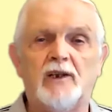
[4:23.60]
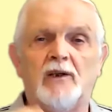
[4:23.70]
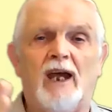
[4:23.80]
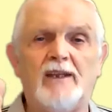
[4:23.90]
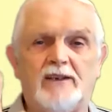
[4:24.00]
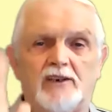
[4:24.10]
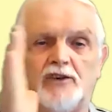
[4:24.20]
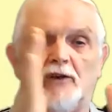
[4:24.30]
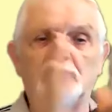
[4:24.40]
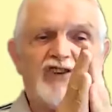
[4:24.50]
at the
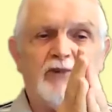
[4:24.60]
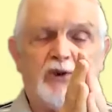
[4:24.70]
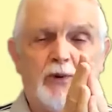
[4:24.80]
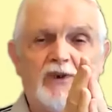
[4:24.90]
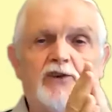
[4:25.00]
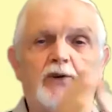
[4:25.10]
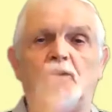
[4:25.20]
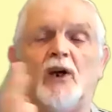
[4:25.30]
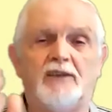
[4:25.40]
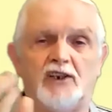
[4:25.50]
junction between the two,
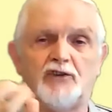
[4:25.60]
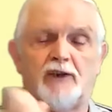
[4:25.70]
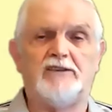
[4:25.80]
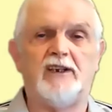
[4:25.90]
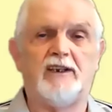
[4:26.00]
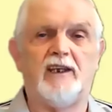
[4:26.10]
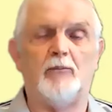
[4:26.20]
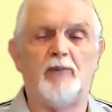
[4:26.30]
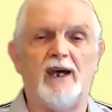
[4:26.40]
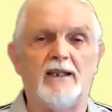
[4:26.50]
they try to get a
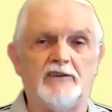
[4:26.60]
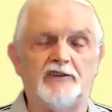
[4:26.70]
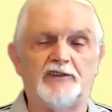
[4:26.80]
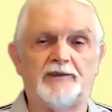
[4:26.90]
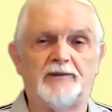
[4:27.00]
balance.